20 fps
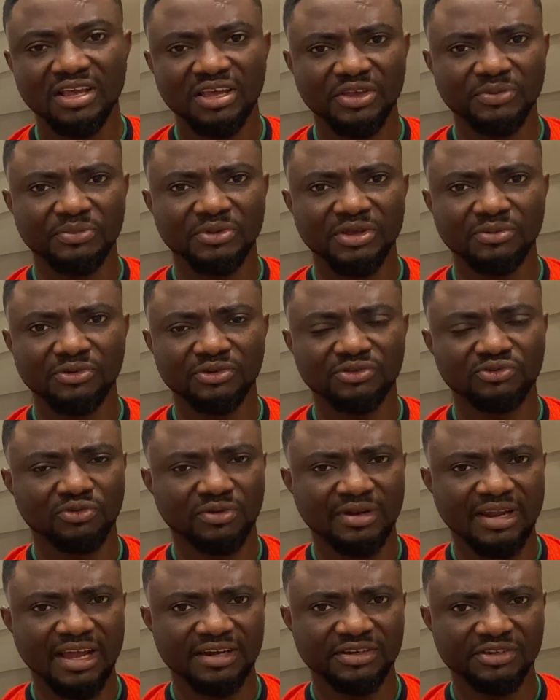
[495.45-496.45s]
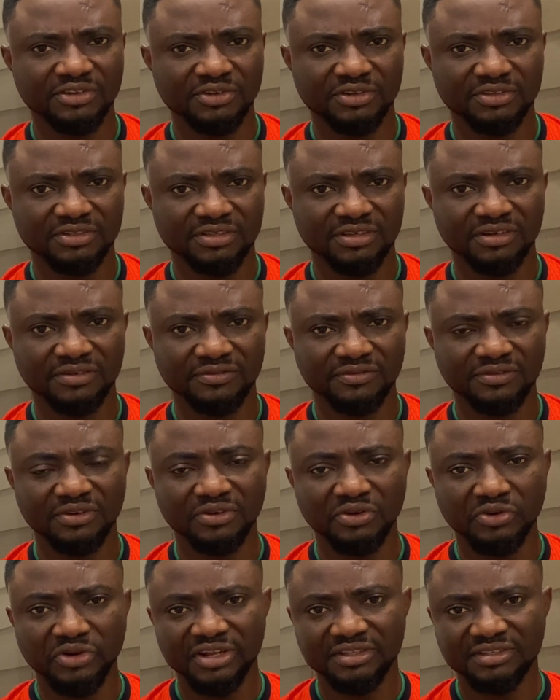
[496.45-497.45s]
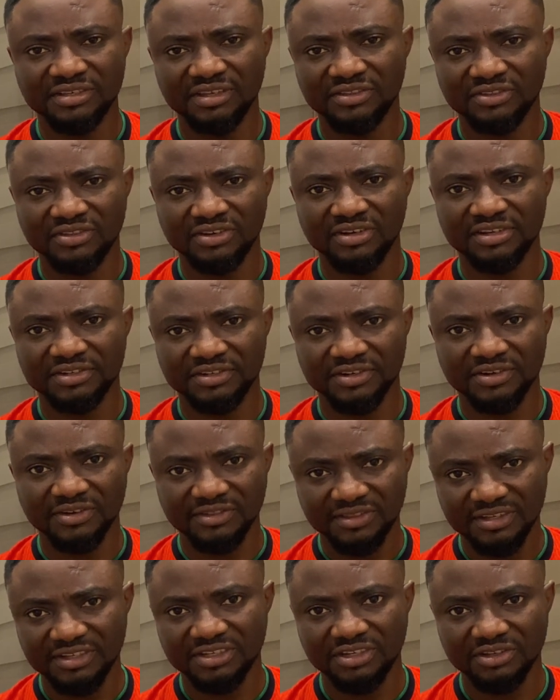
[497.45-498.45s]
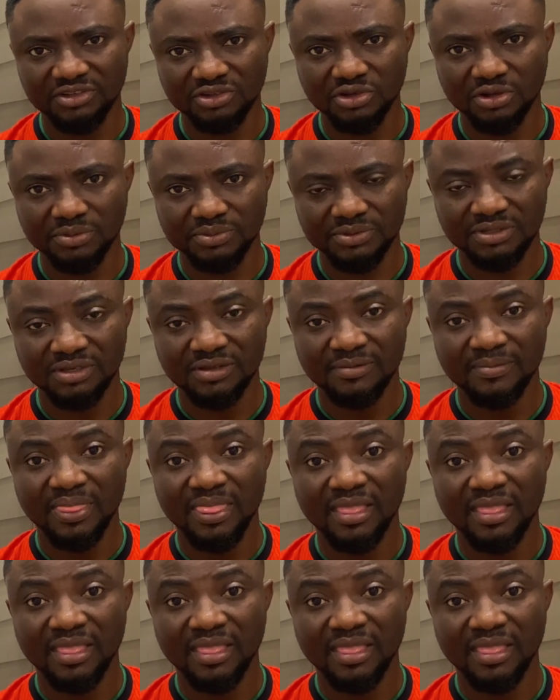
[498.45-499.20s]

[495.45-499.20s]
you'll be able to land yourself great international teaching jobs.